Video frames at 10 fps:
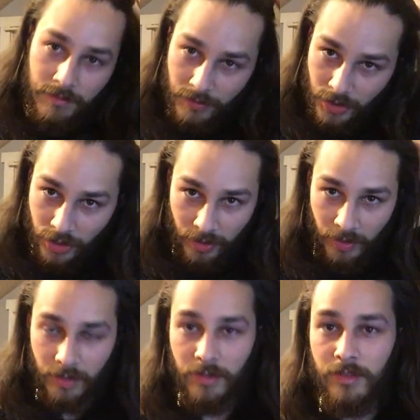for sure,
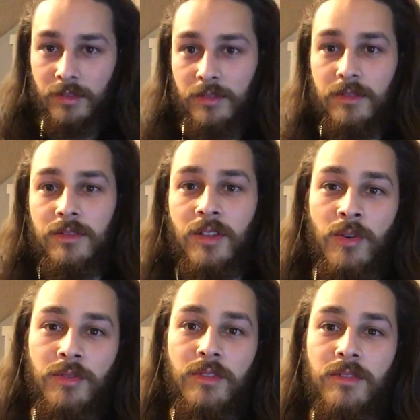
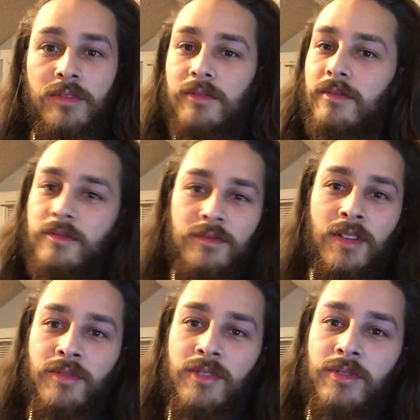don't
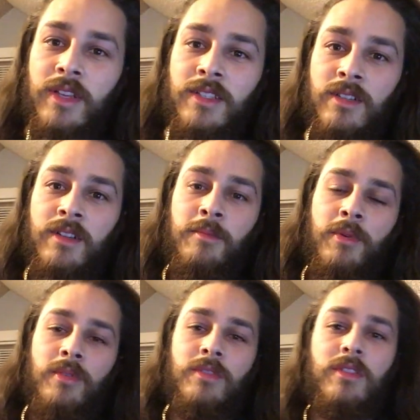do things on
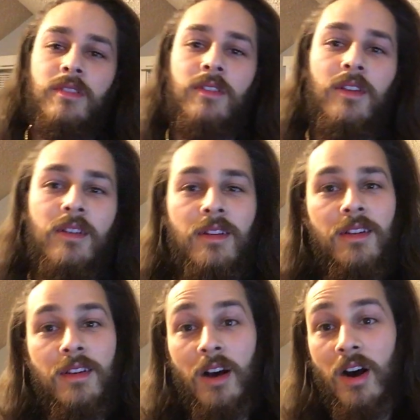impulse.
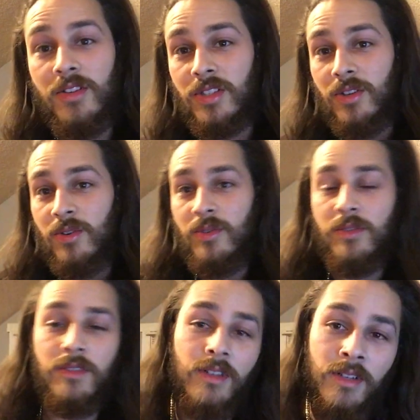
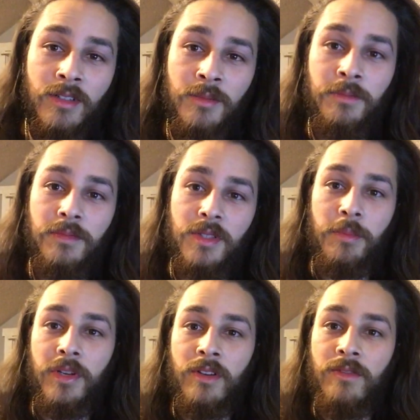Also, some
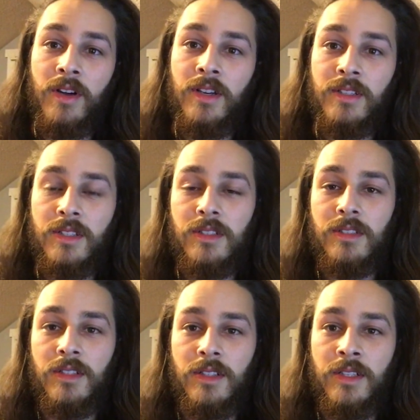beard advice
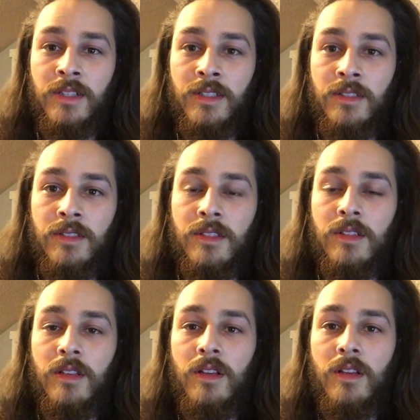
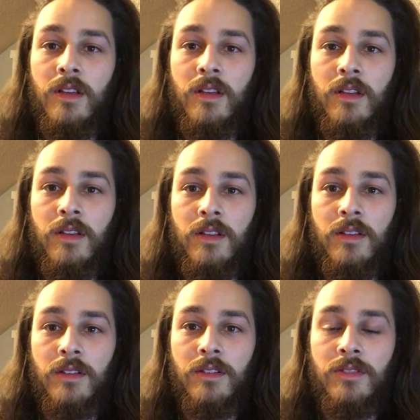is
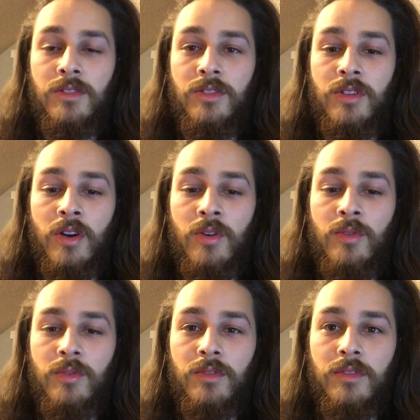
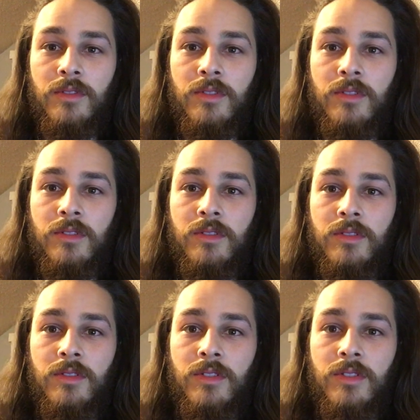don't
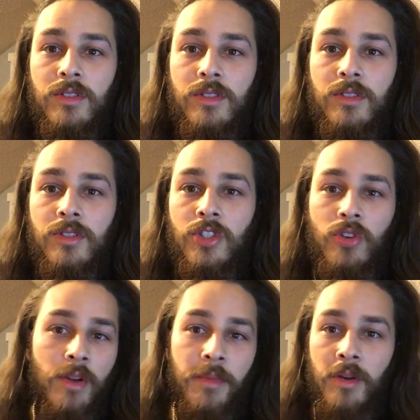
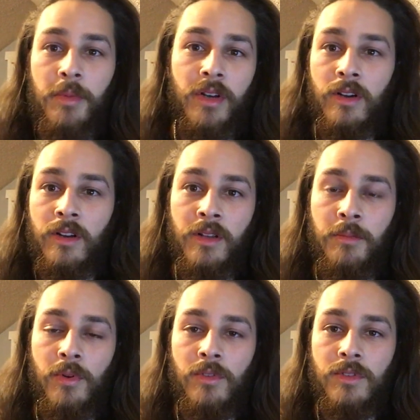trim your beard on
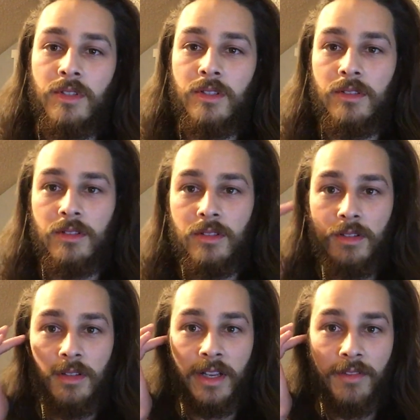impulse.
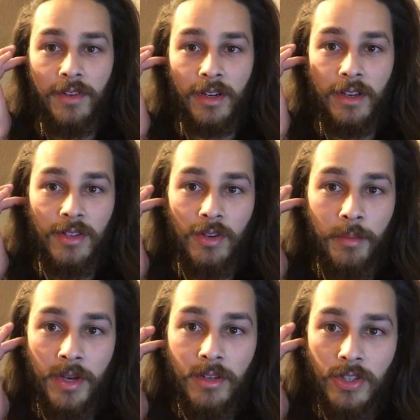Like if you're gonna do a
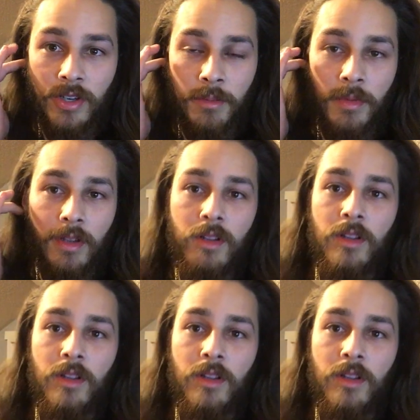beard trim,